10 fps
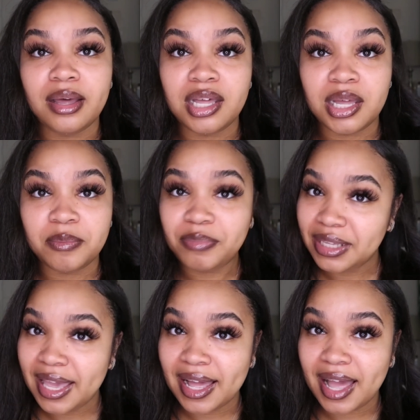um
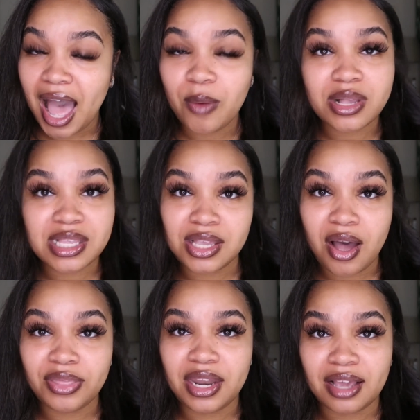but yeah i will see
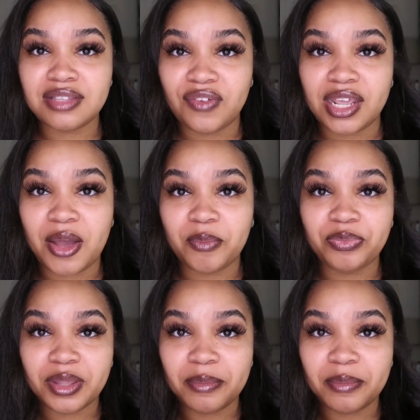y'all in the next video